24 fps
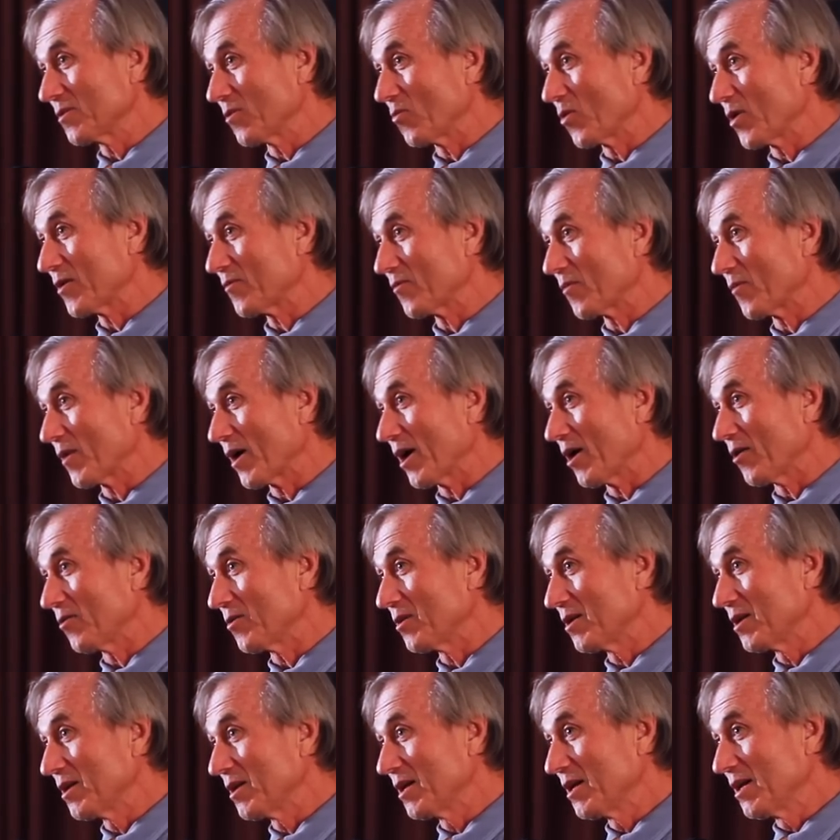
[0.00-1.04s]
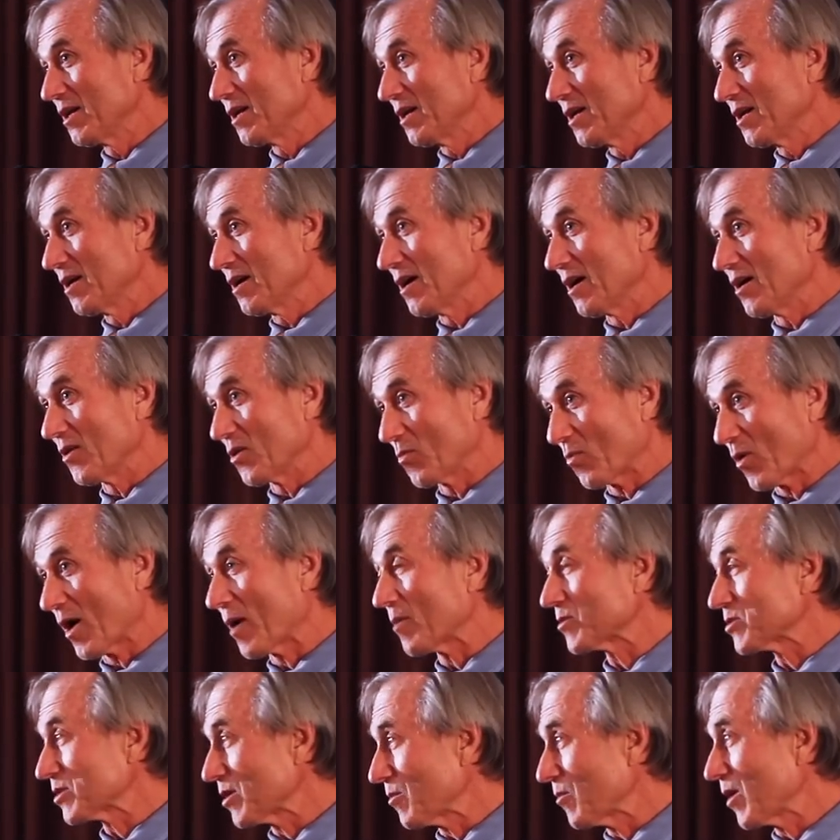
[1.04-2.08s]
a week from now. Uh, the
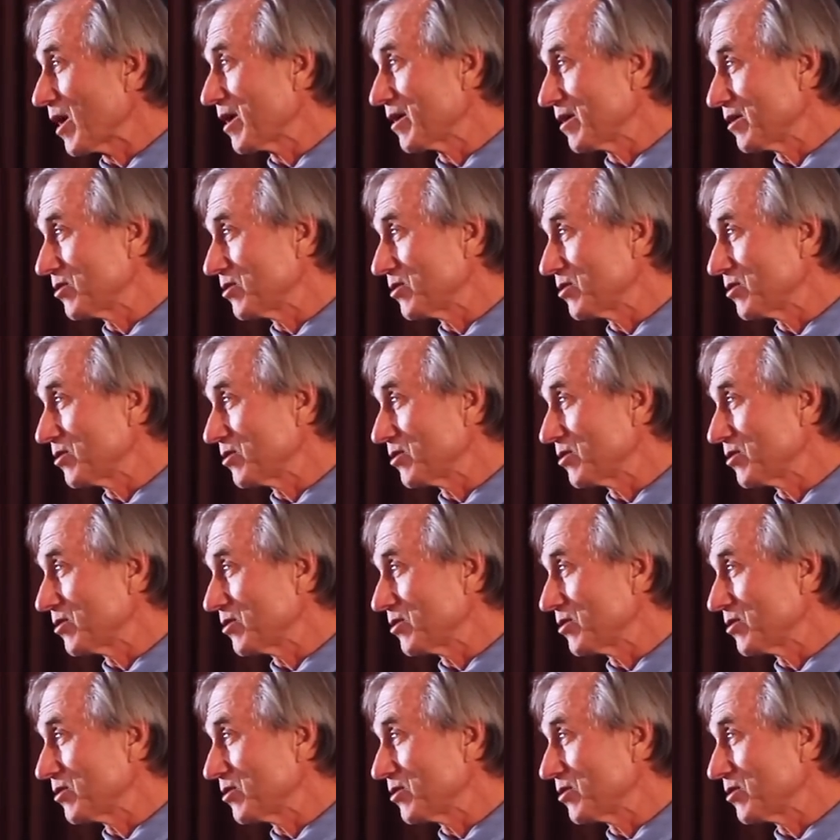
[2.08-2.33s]
promise I'll make